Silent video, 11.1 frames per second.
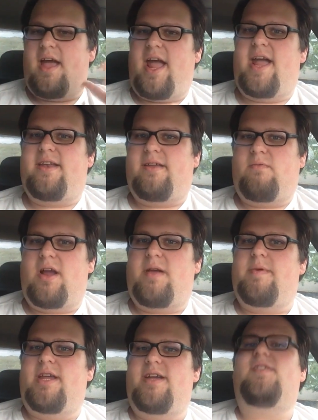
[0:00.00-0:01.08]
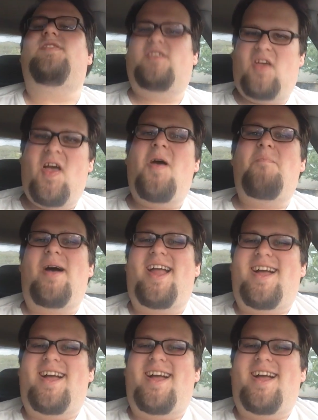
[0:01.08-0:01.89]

and recommendations. Bye,